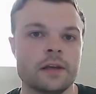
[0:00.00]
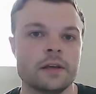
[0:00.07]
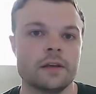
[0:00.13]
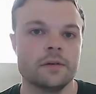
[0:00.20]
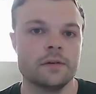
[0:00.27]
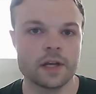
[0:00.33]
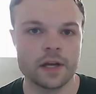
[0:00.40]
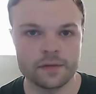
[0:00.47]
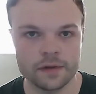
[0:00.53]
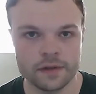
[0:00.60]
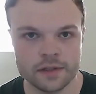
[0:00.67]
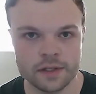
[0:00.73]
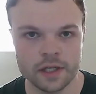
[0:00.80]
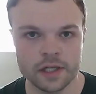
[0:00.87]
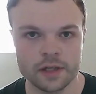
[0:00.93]
you definitely
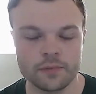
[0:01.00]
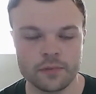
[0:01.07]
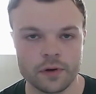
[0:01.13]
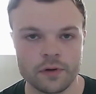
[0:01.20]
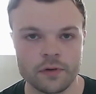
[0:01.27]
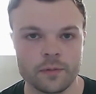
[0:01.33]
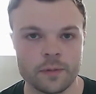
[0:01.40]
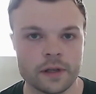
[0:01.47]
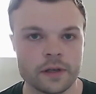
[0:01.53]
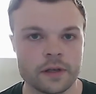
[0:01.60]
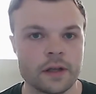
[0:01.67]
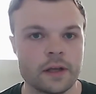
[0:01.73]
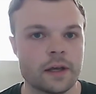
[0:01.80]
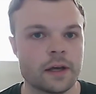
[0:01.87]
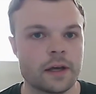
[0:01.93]
see an improvement.
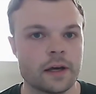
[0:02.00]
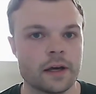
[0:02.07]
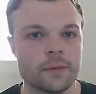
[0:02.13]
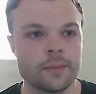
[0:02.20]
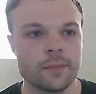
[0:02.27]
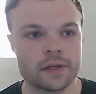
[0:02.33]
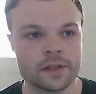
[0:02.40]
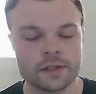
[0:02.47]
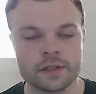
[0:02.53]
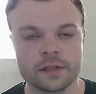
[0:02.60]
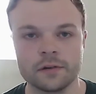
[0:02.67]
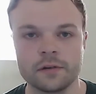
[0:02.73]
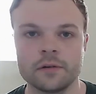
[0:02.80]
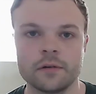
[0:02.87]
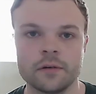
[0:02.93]
But it's
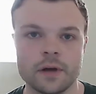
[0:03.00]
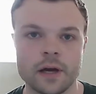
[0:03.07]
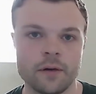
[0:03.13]
still, I would